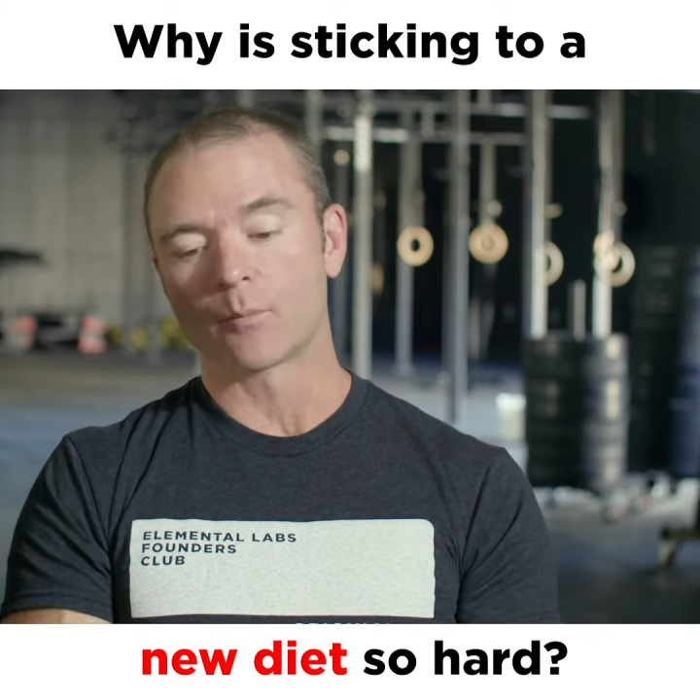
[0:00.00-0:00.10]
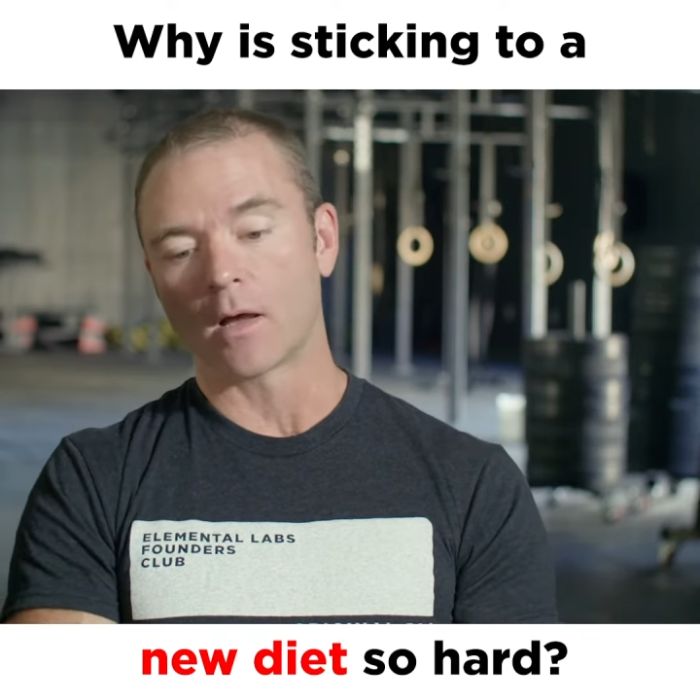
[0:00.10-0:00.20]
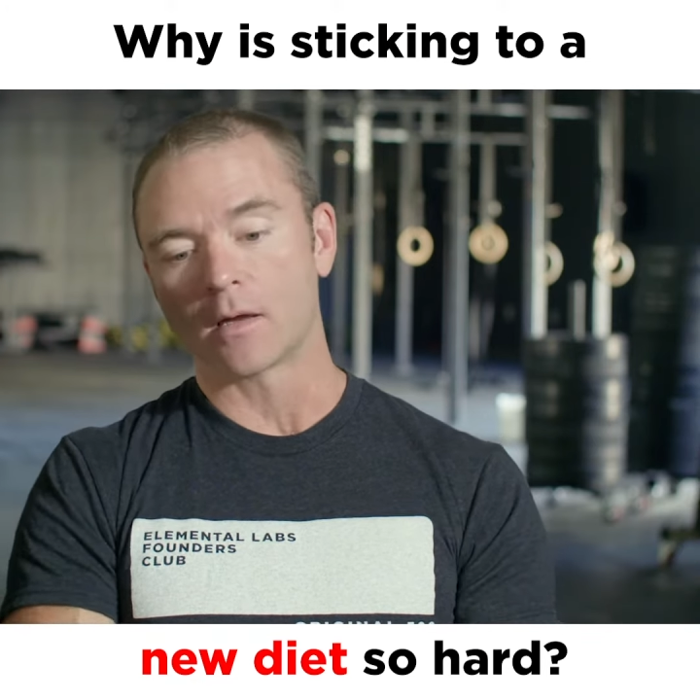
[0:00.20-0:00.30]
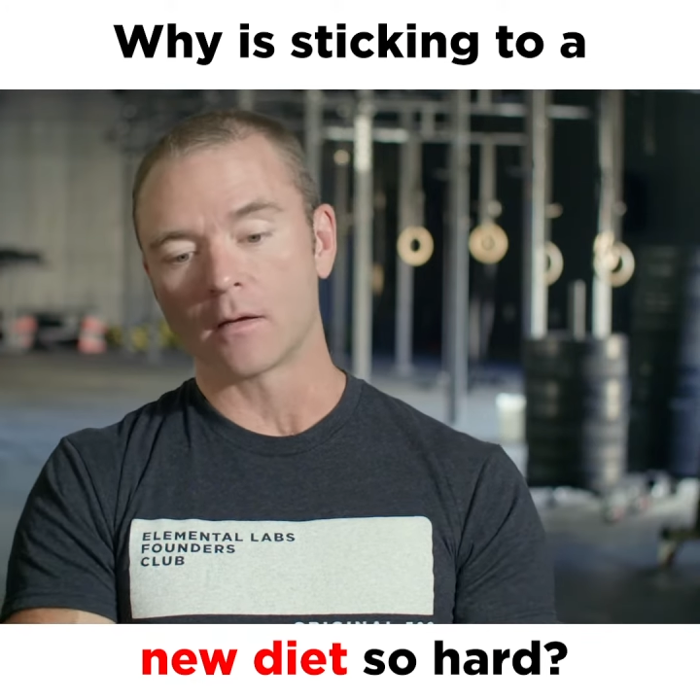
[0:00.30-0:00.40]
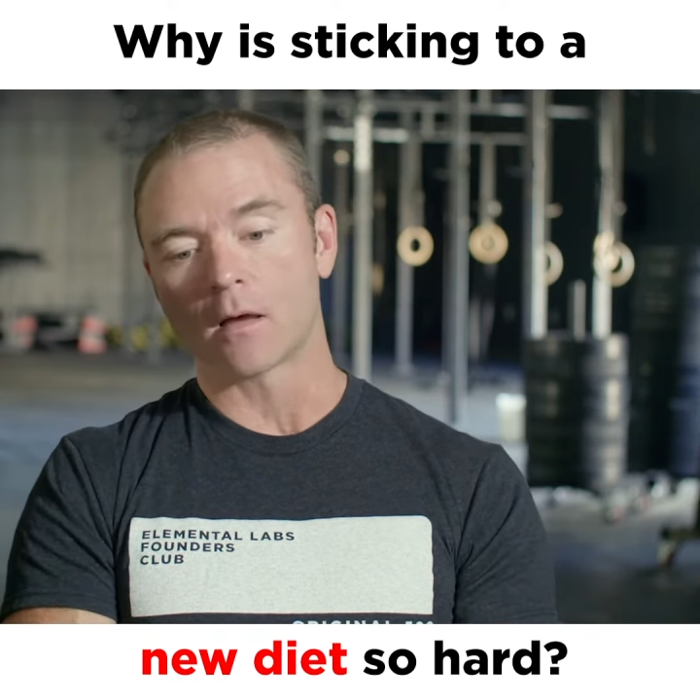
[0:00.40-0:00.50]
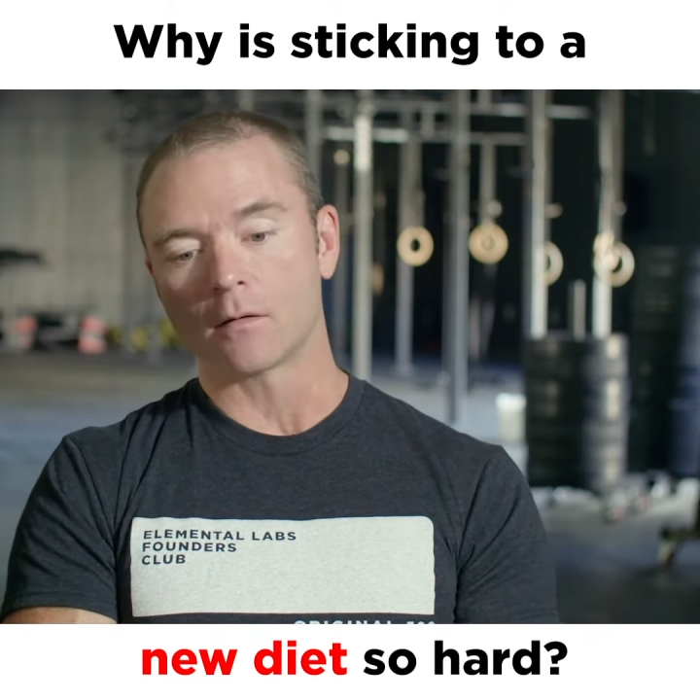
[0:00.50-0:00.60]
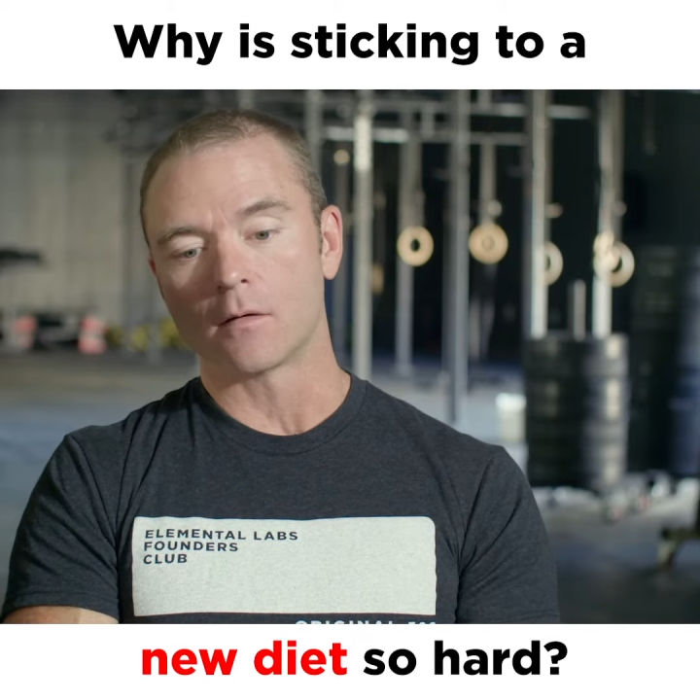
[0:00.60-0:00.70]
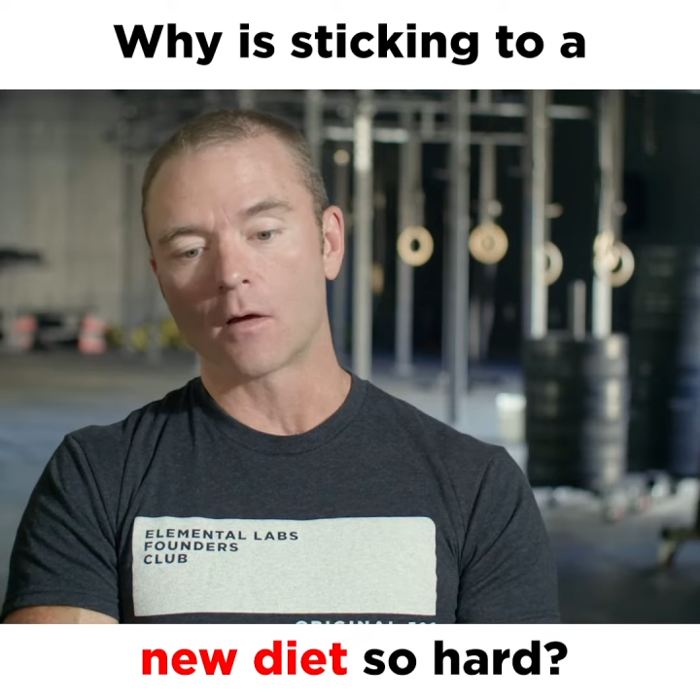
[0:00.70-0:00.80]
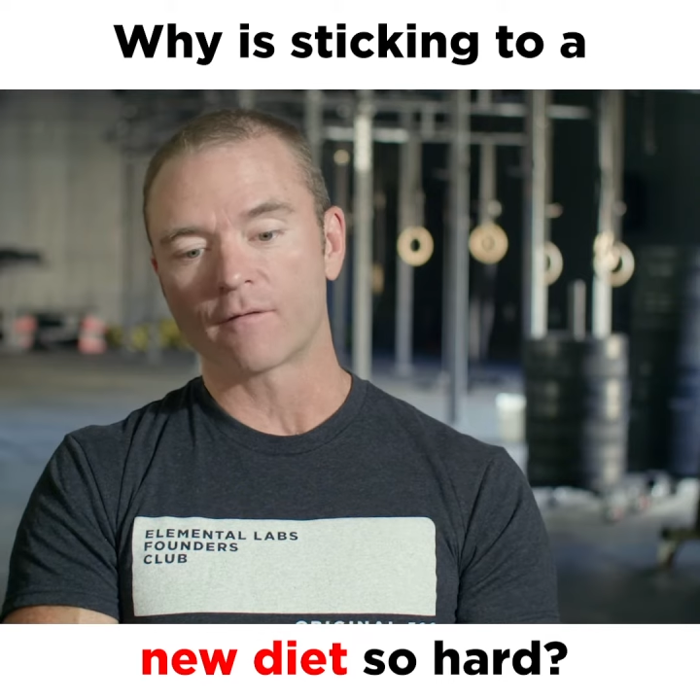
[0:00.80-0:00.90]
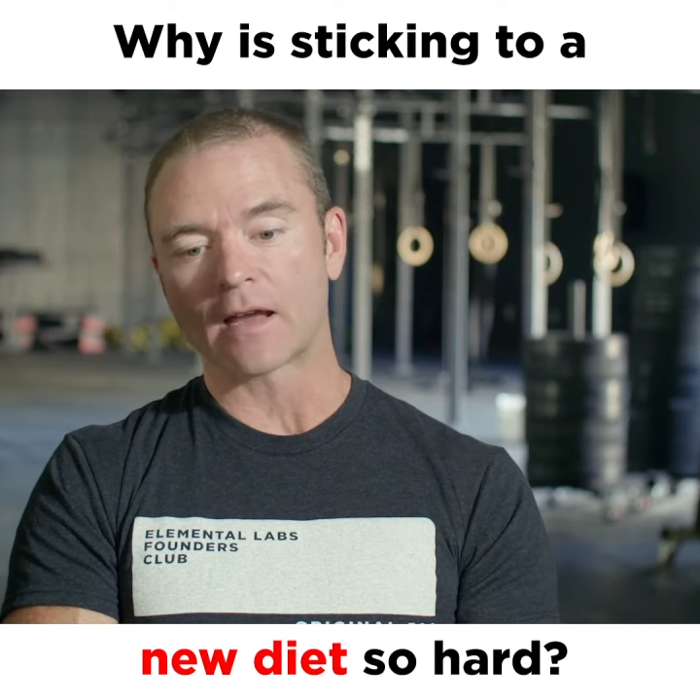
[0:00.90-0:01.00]
But uh,
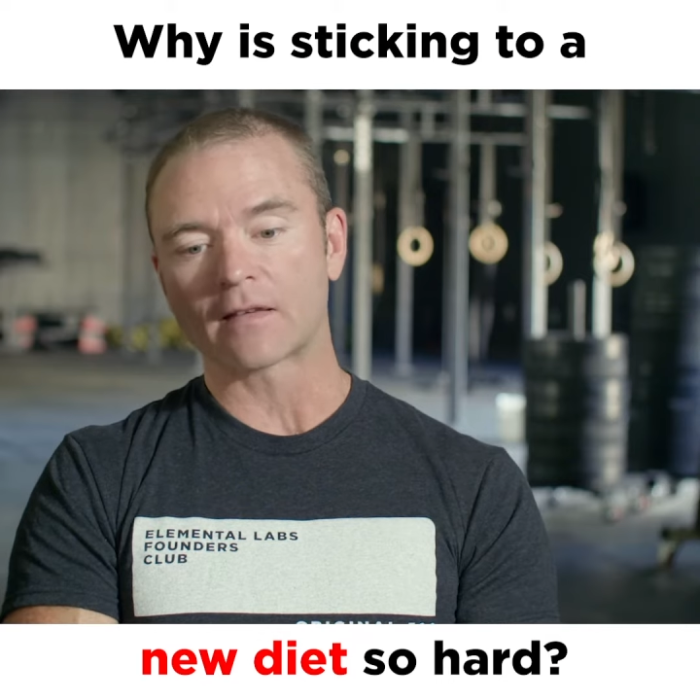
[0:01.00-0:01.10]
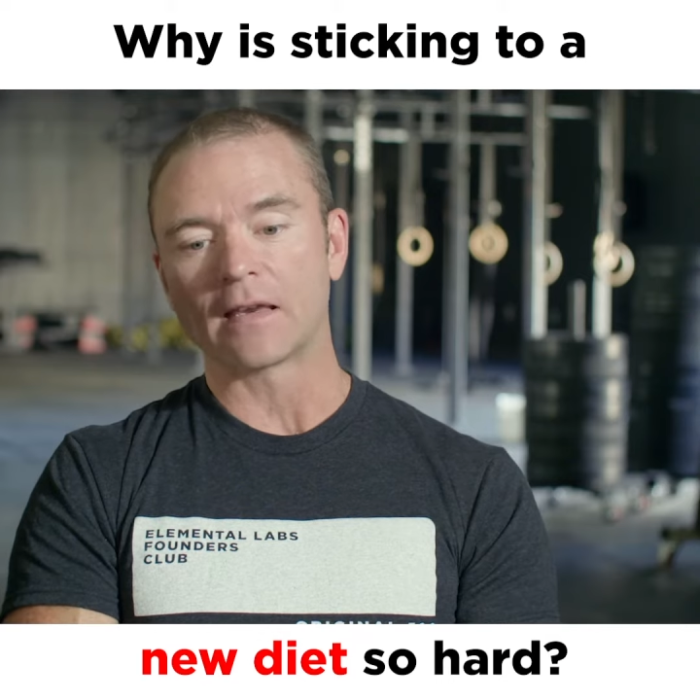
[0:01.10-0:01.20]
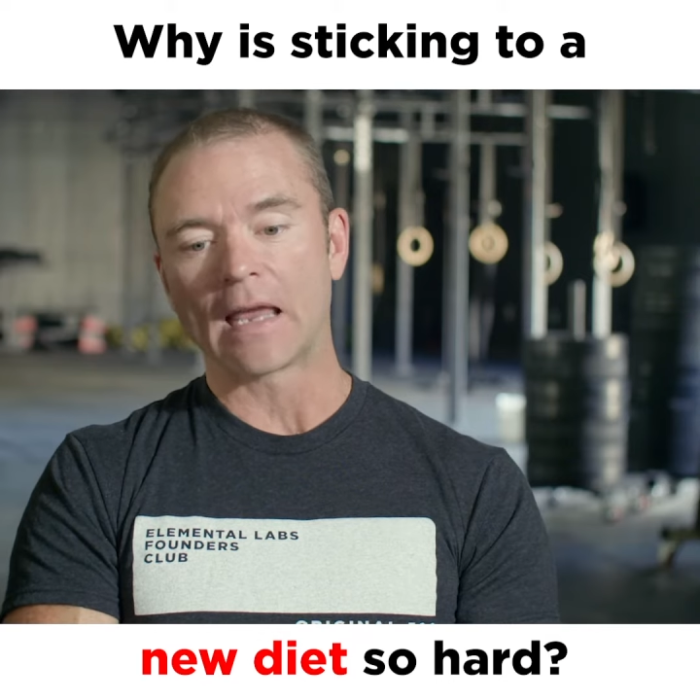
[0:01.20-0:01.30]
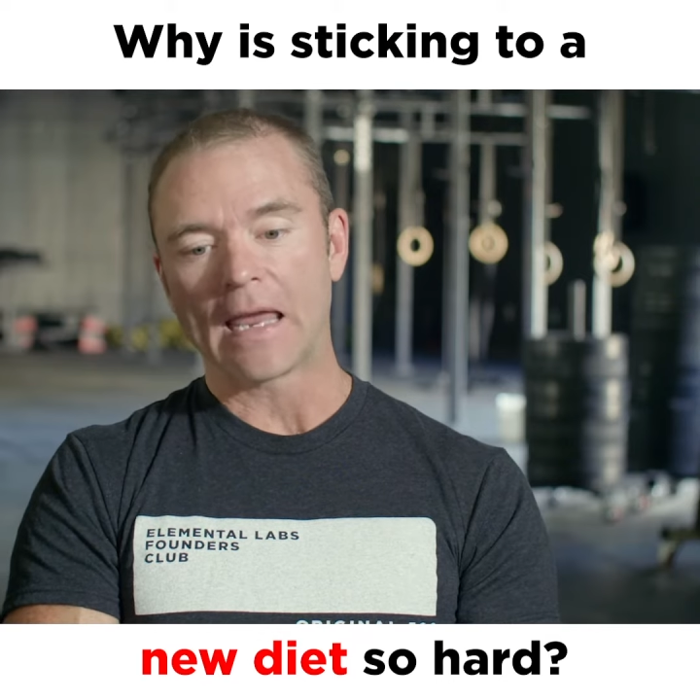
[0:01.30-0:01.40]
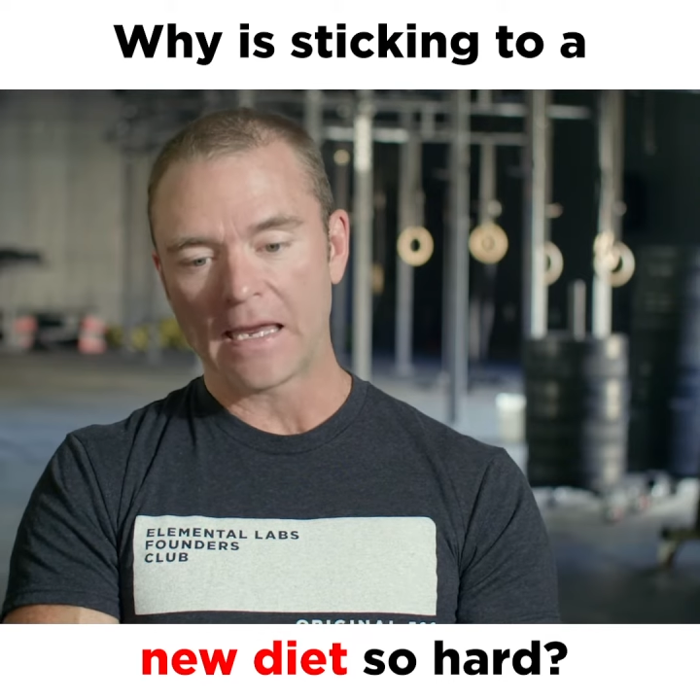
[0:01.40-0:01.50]
affecting